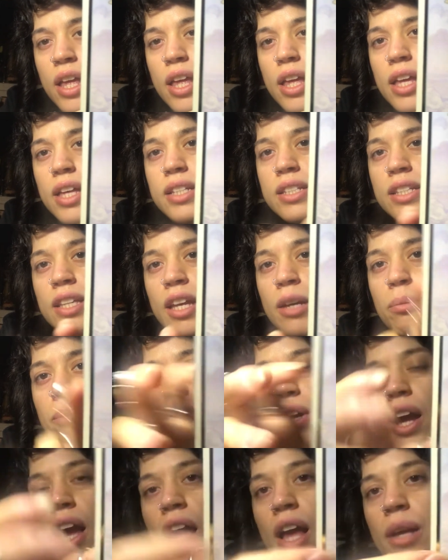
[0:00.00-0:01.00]
It's like
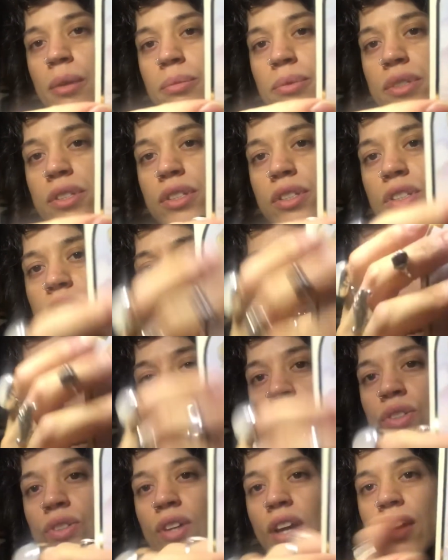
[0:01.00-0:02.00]
perhaps
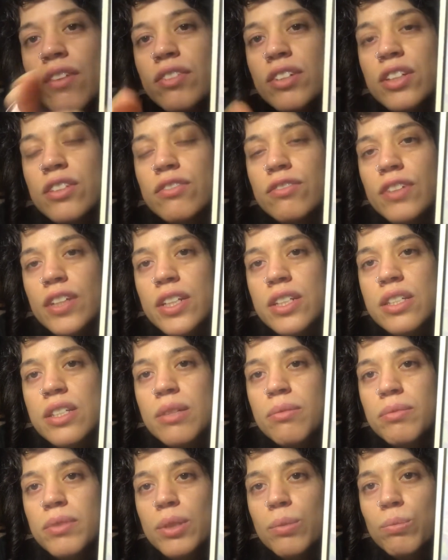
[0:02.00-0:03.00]
you have conveyed
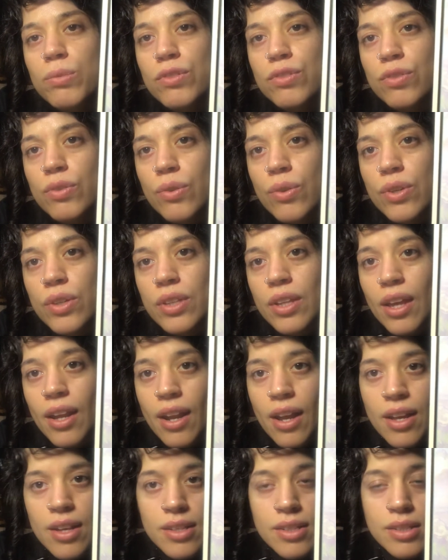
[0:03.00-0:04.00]
something before that
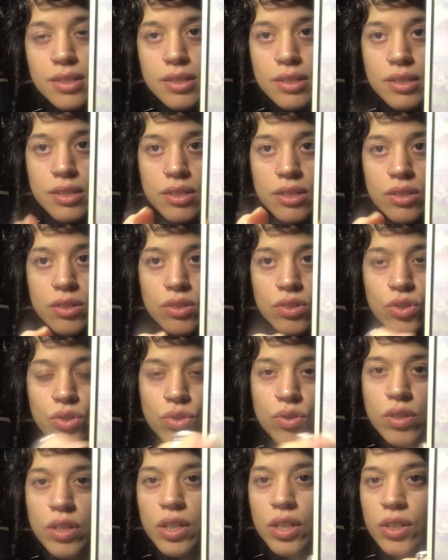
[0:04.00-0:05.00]
has
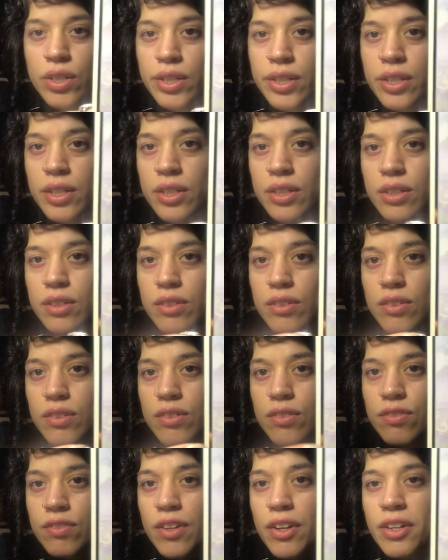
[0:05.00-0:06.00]
triggered
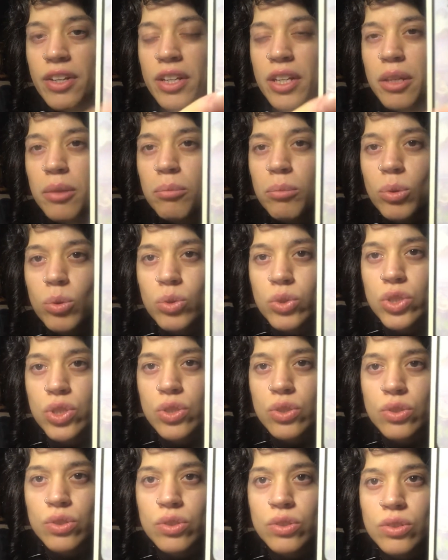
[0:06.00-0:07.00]
very
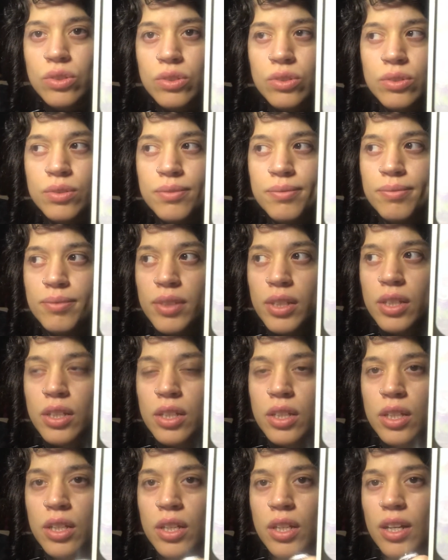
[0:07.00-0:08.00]
emotional
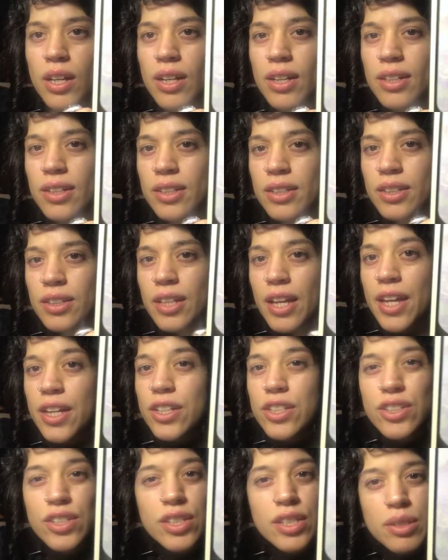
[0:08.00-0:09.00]
uh,
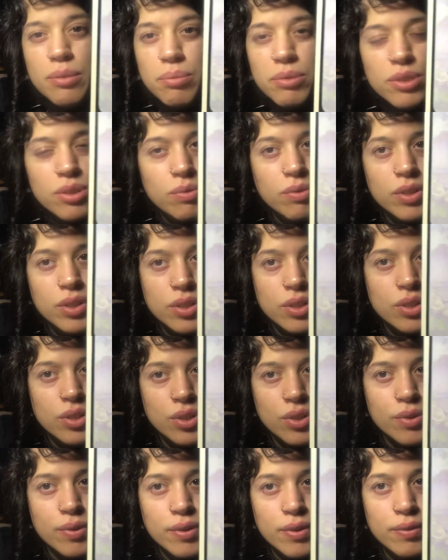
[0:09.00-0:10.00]
energies between the
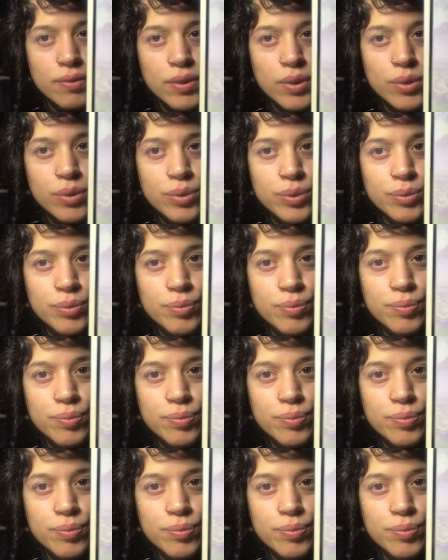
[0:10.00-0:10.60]
two of you.